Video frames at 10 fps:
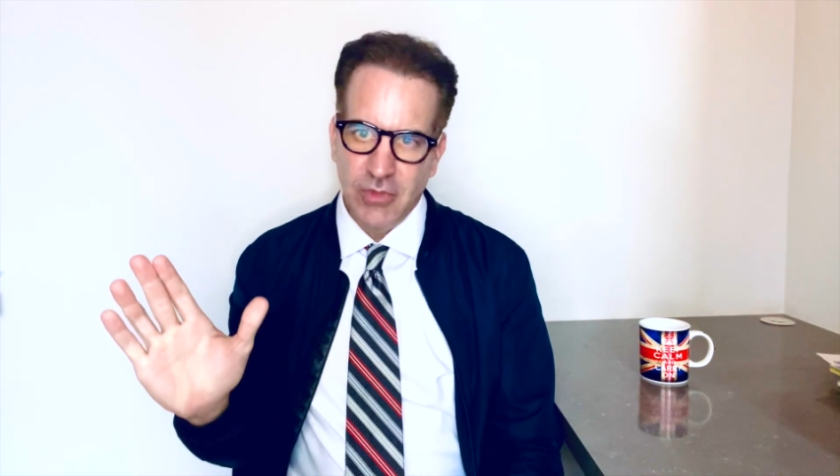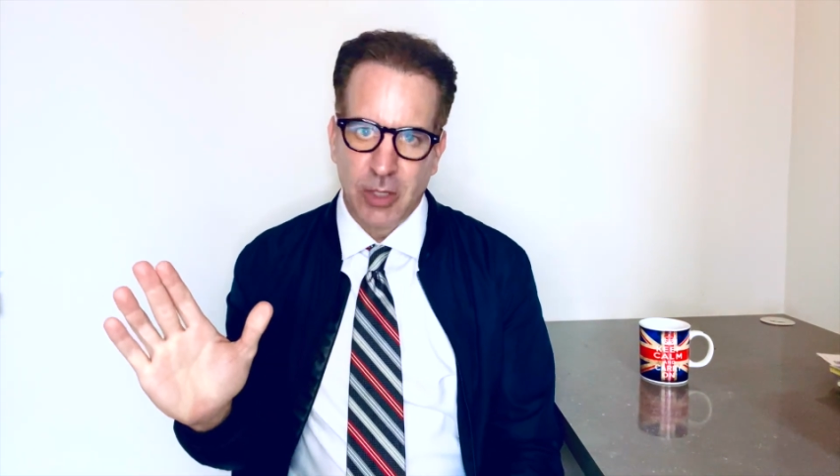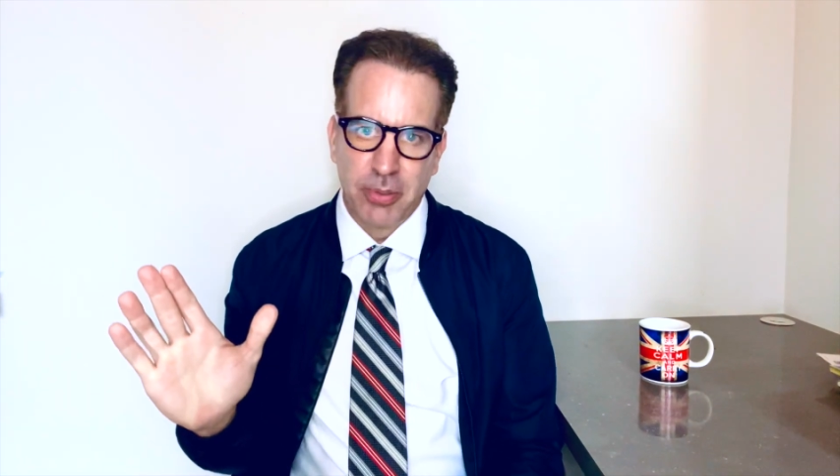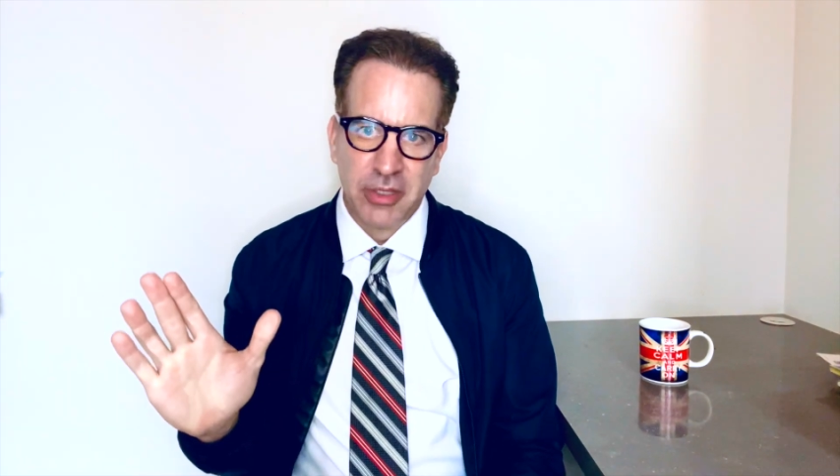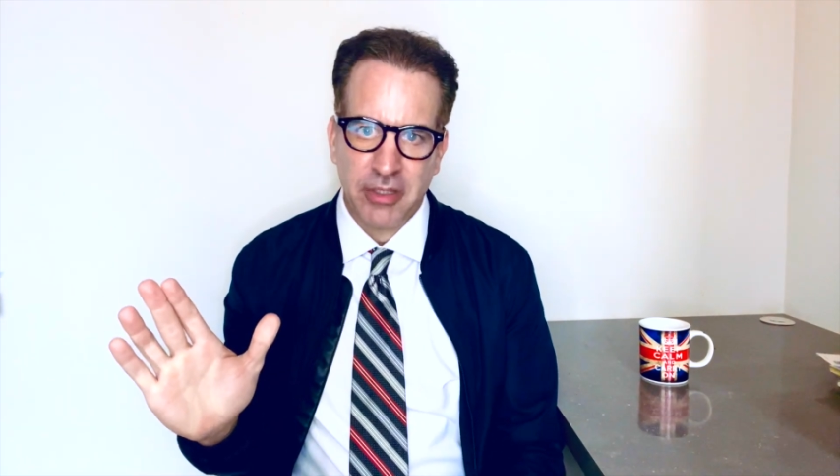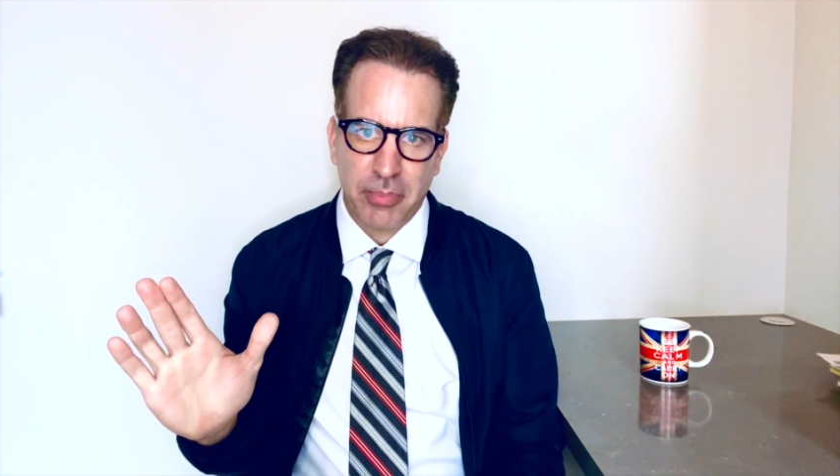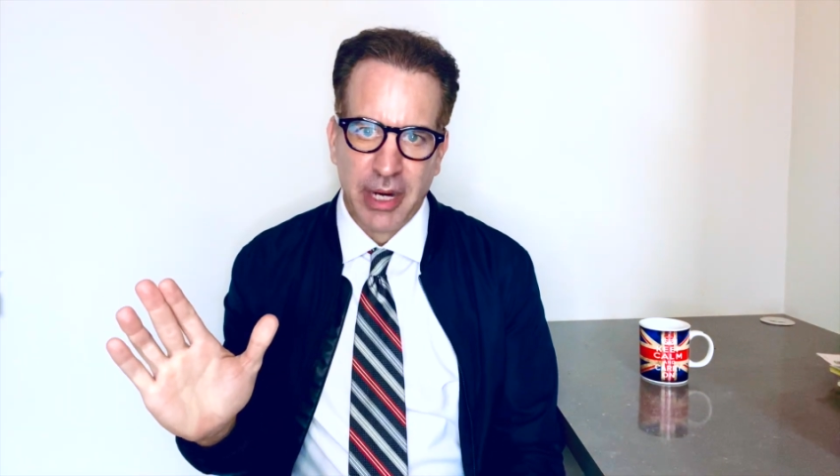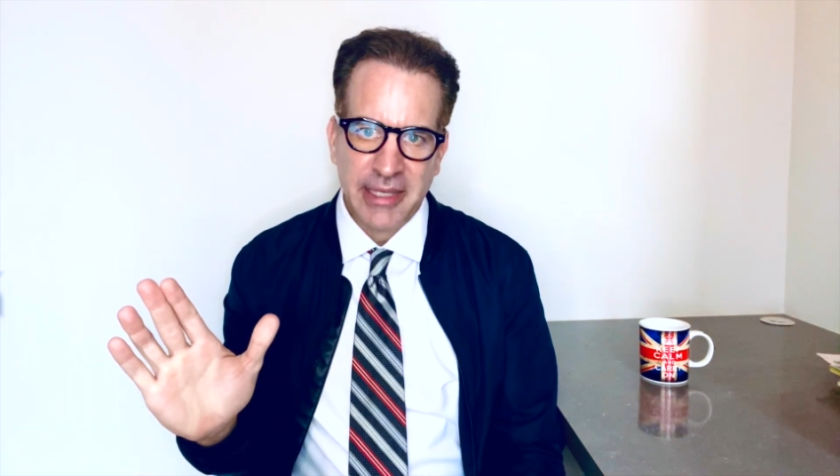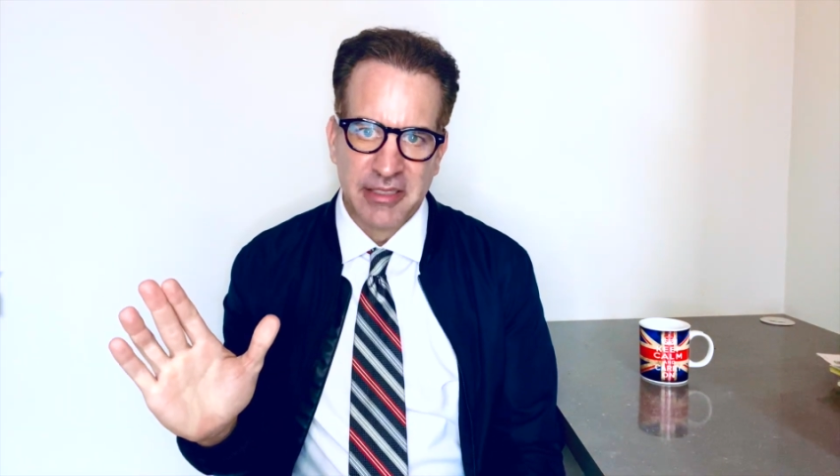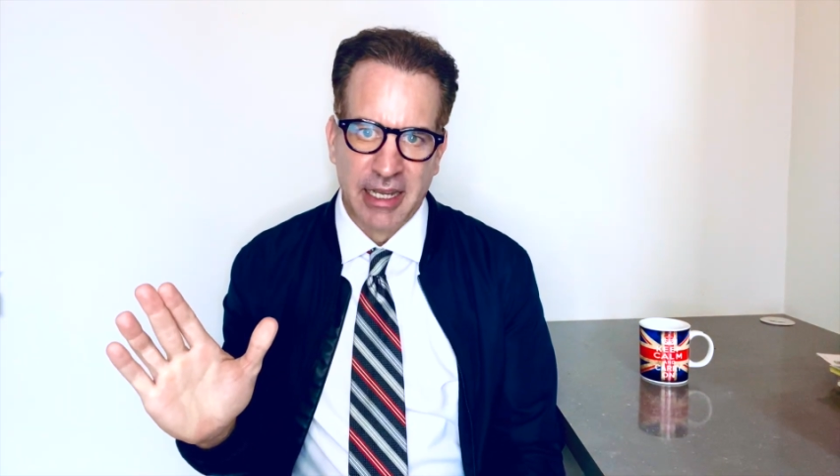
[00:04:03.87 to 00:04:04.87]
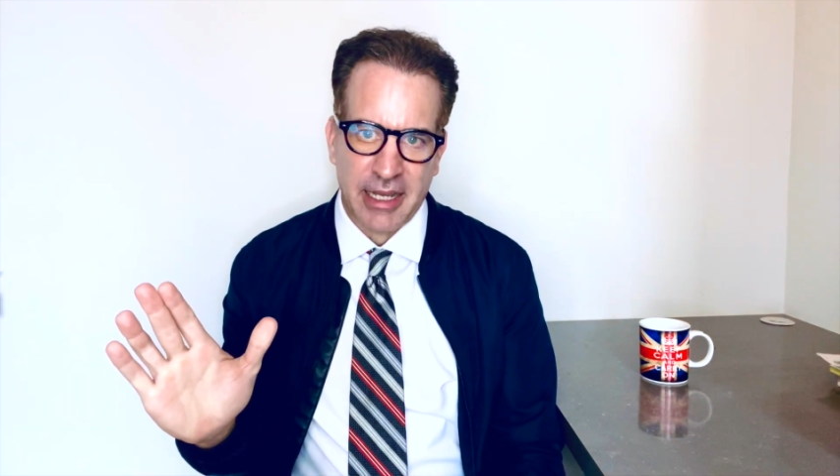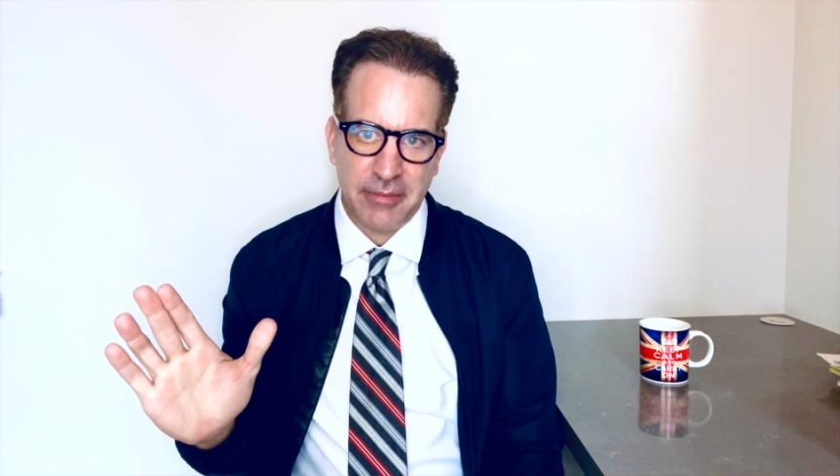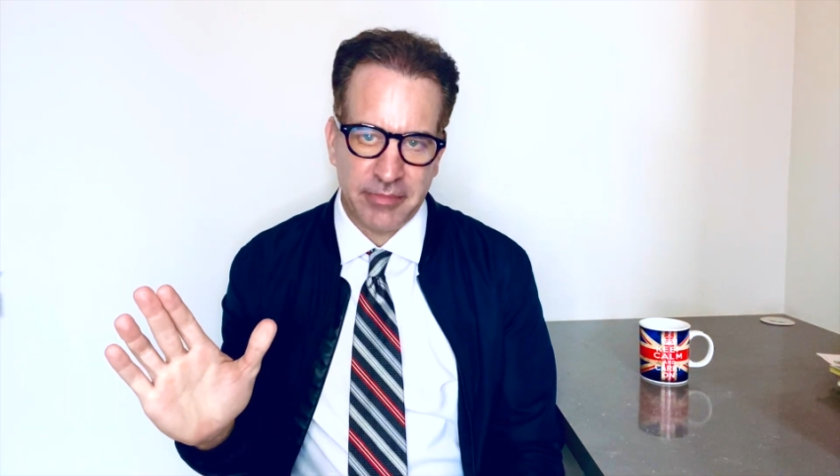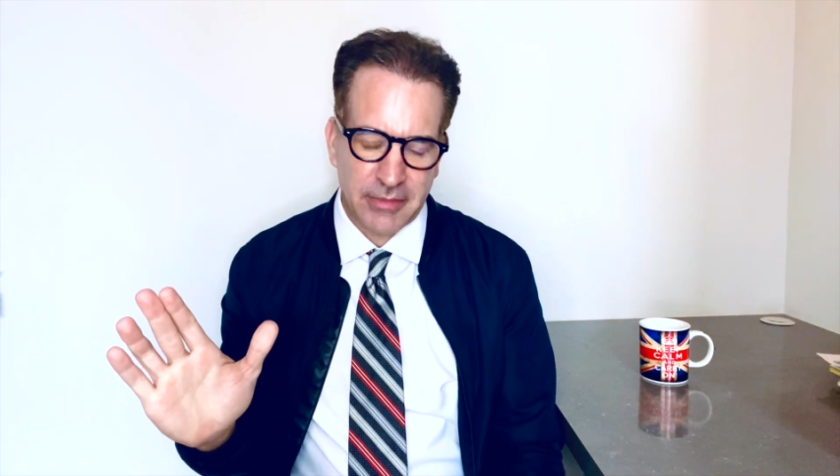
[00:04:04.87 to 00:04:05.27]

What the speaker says: They're putting the brakes on.